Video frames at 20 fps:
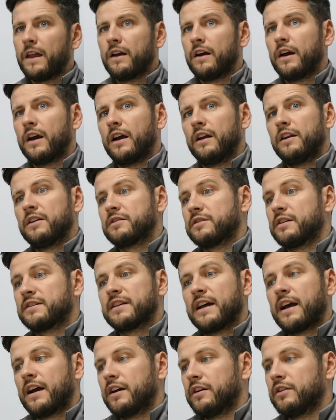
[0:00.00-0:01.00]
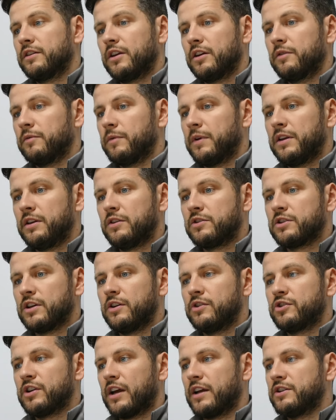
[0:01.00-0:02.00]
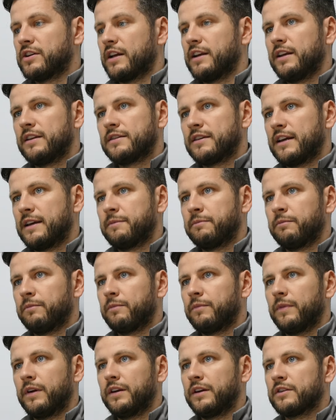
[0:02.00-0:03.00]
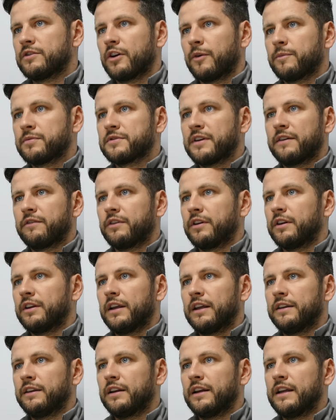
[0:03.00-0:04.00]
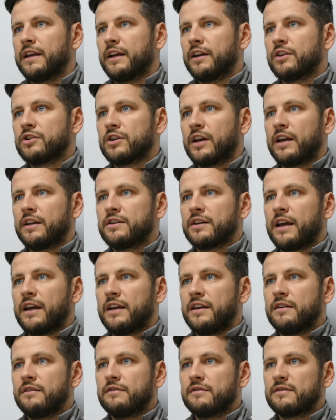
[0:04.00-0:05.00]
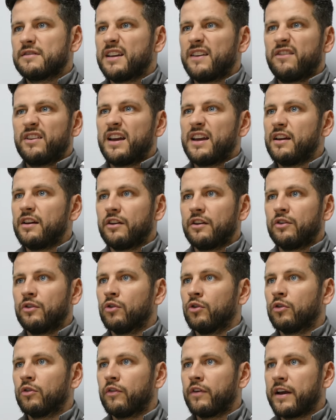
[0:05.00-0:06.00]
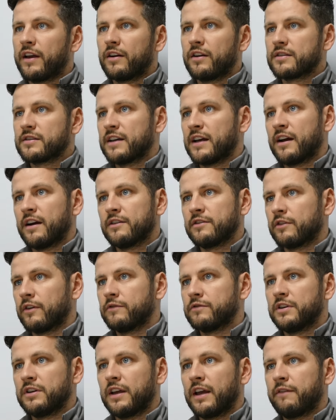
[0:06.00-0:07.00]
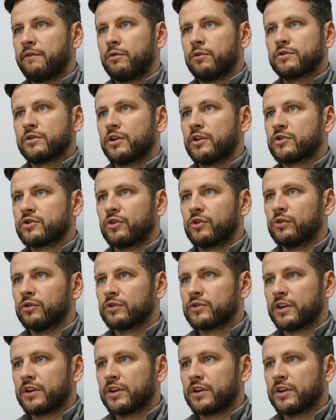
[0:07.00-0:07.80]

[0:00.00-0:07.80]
Uh, listen, it's hard. I mean, you, ch- you change any team in the top seven in, the league and change eight, seven, eight, or not regular starters. Obviously, everyone's going to struggle.